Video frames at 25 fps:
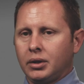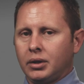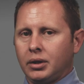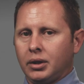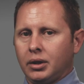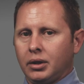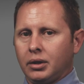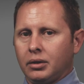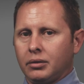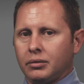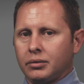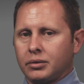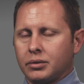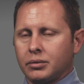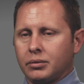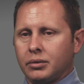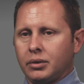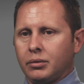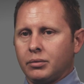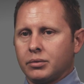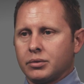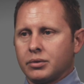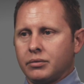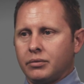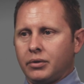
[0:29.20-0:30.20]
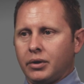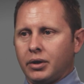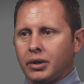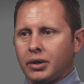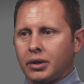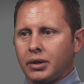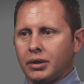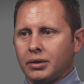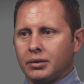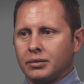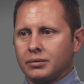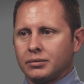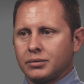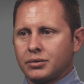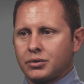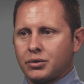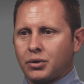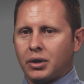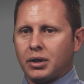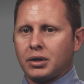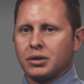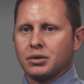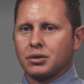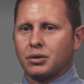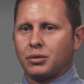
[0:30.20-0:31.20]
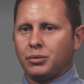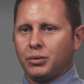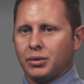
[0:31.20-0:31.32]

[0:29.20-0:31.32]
Yeah, it was a very strange